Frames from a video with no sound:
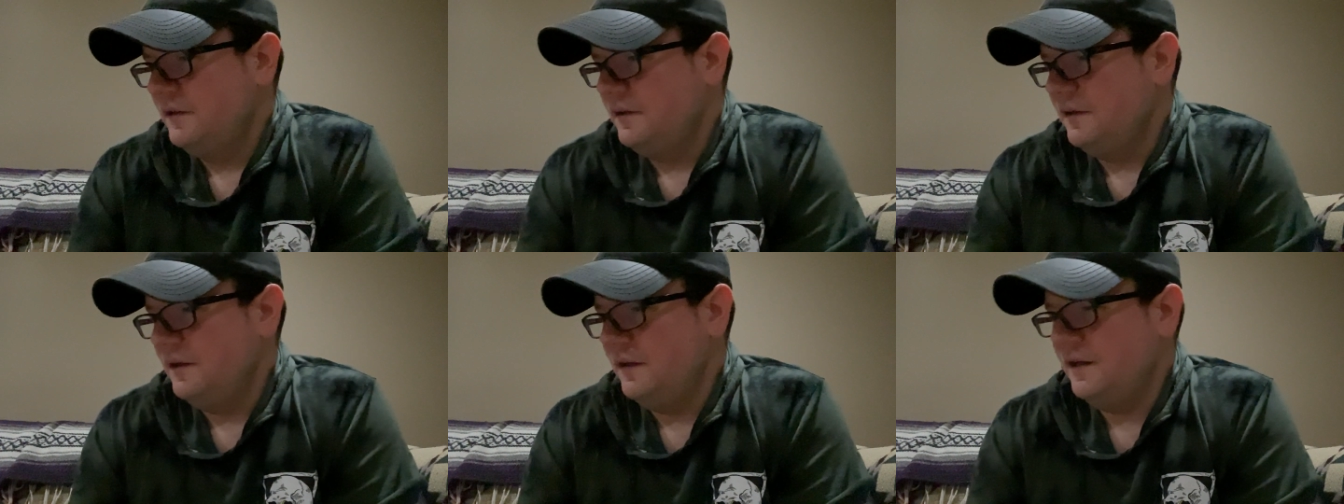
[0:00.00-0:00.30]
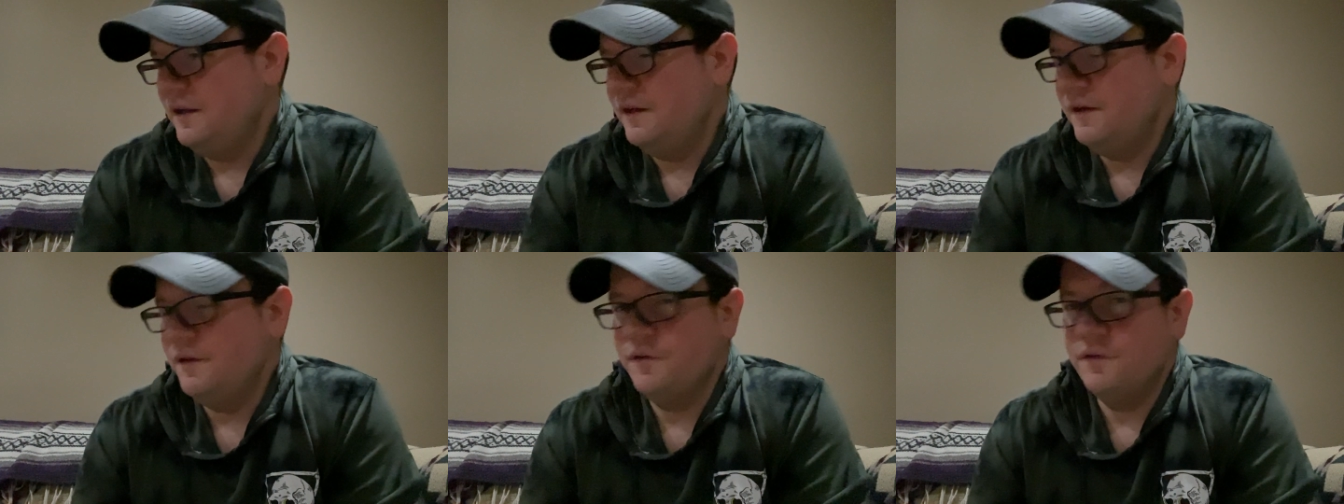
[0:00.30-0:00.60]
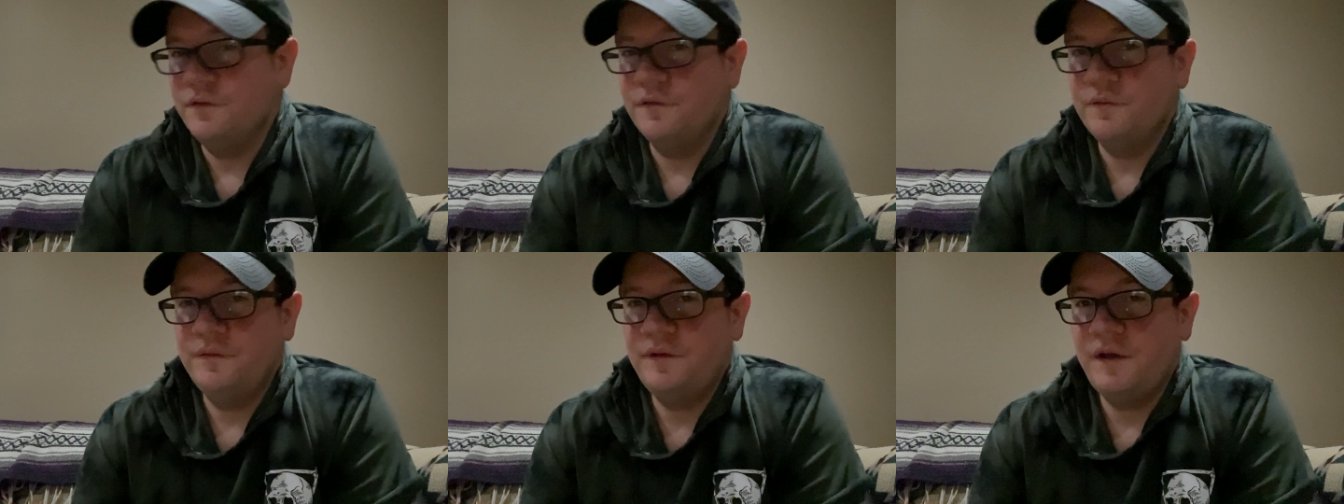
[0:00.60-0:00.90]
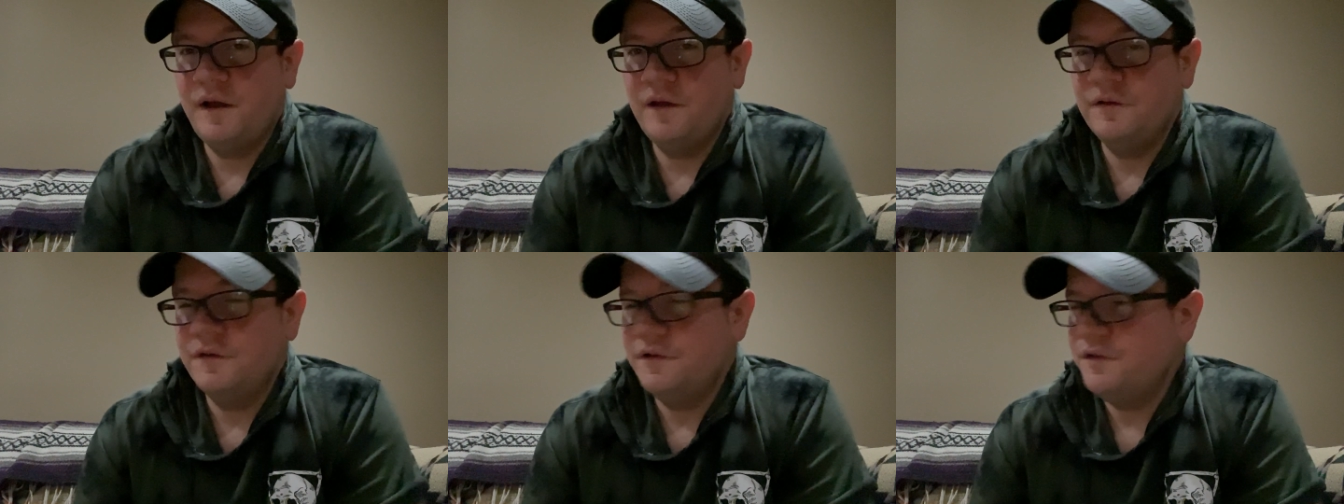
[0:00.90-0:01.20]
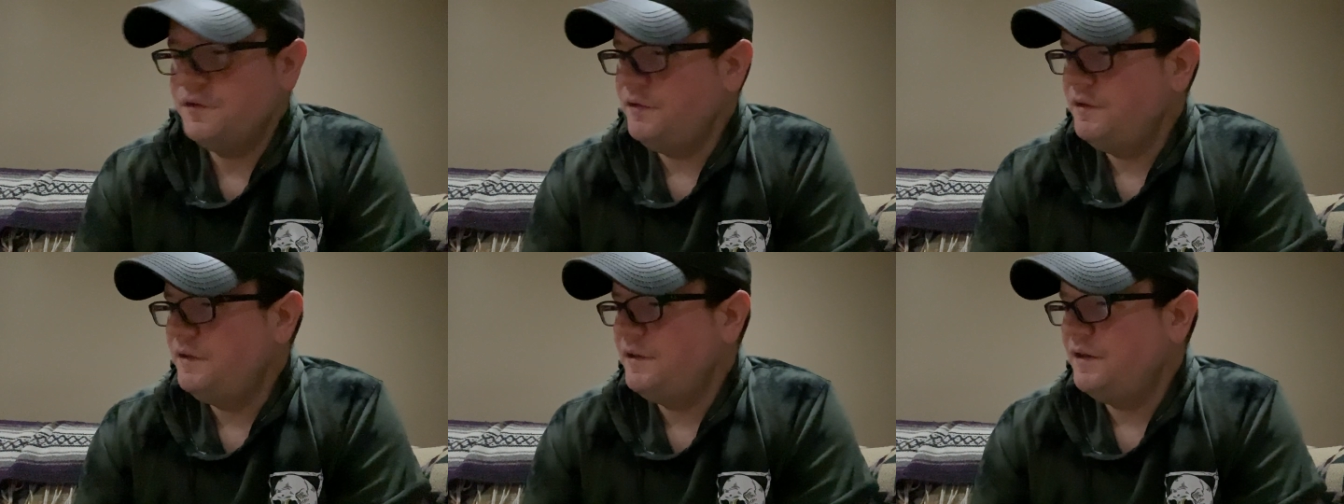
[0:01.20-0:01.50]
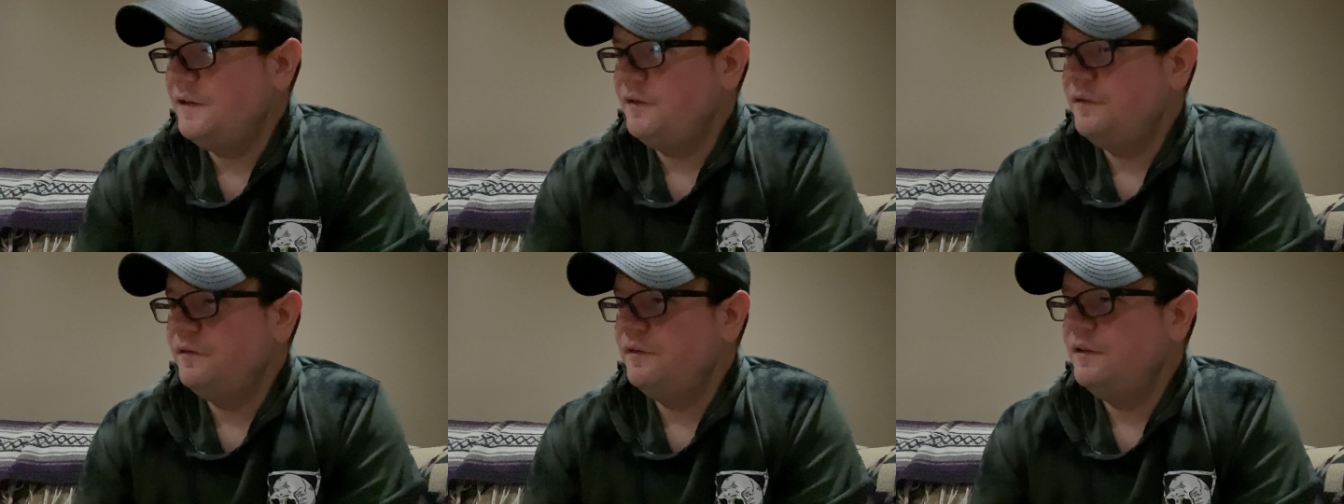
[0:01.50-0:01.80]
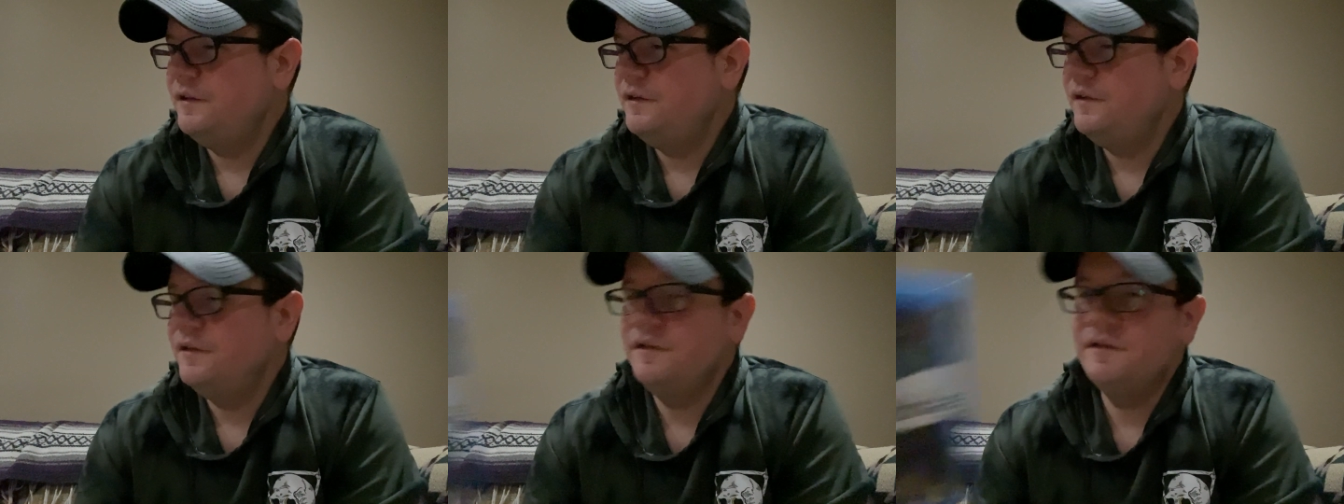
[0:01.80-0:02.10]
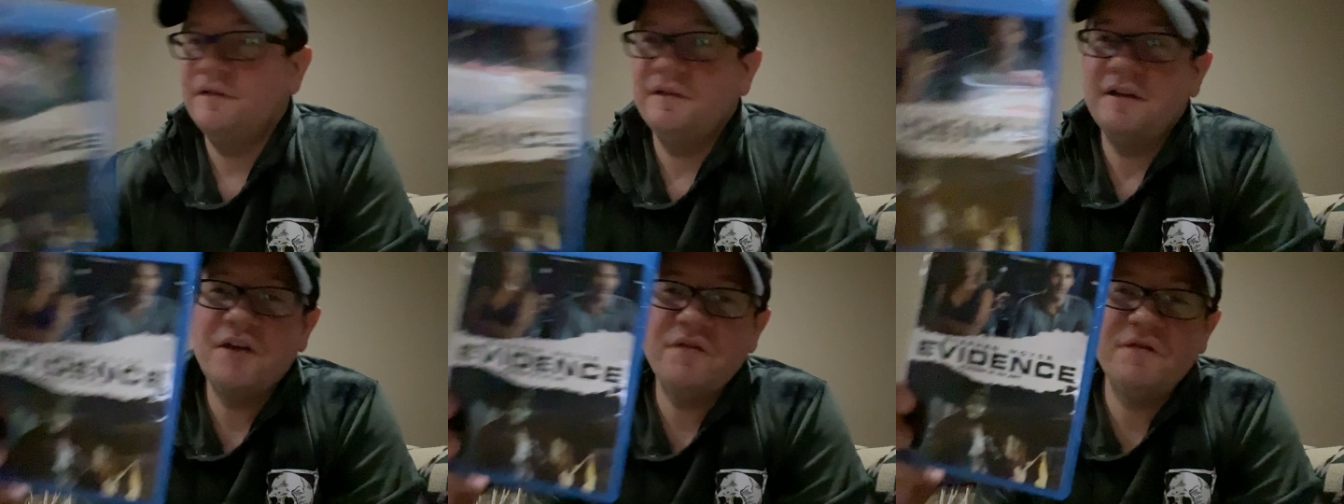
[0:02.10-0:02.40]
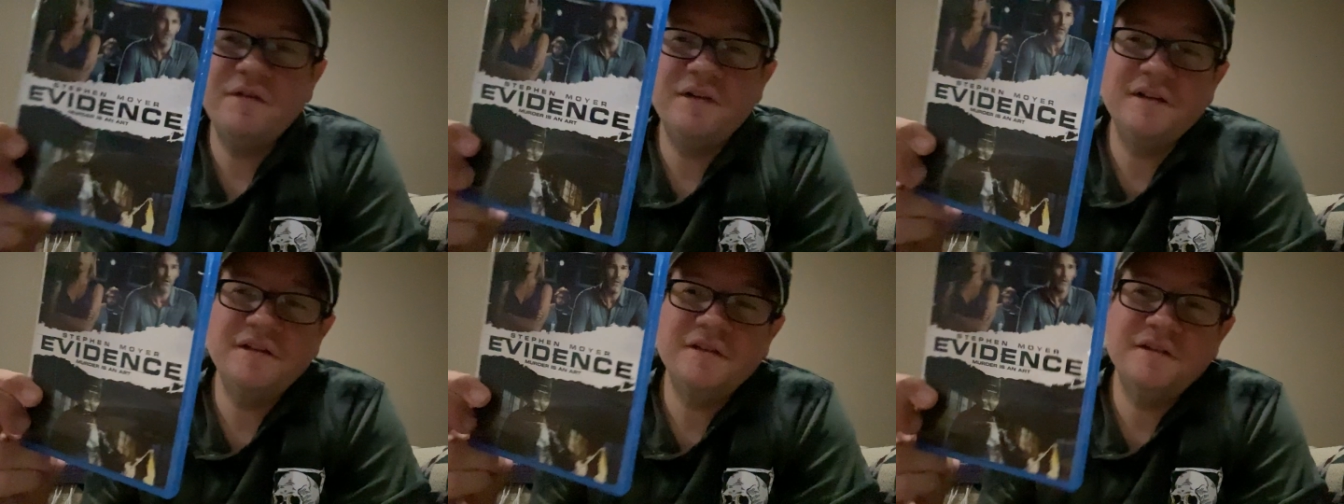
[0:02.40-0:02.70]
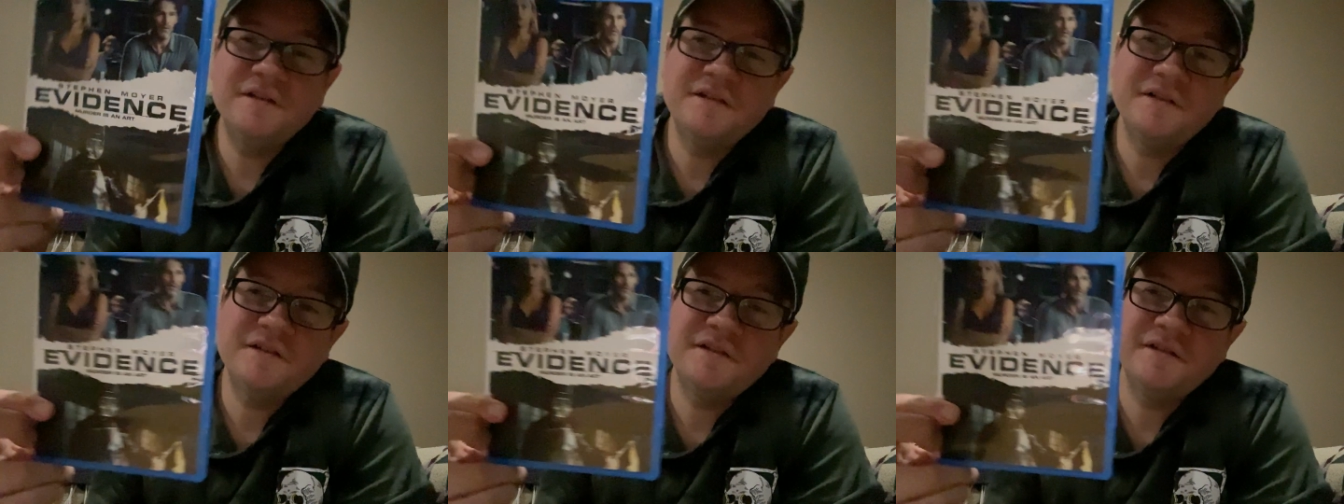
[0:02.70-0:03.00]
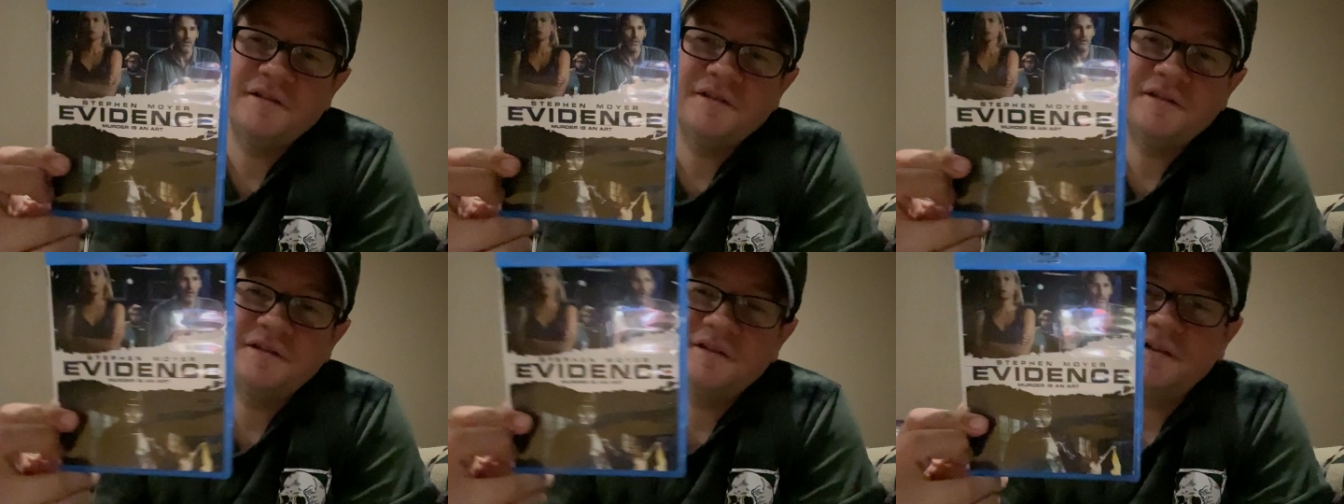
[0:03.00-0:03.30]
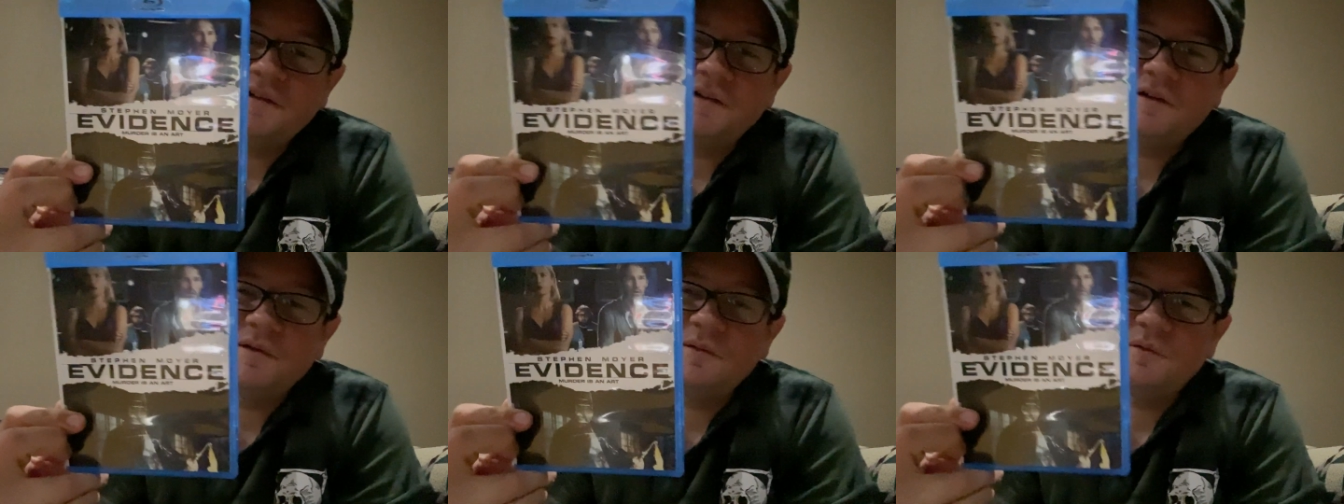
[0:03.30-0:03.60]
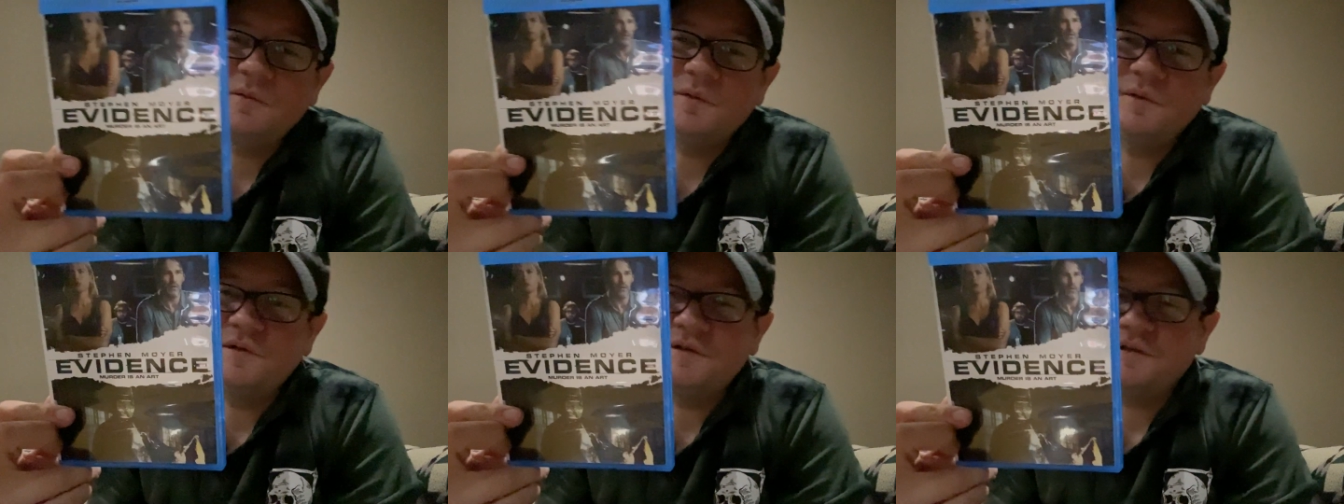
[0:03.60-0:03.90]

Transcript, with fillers: Uh, another Dollar Tree title here, Evidence with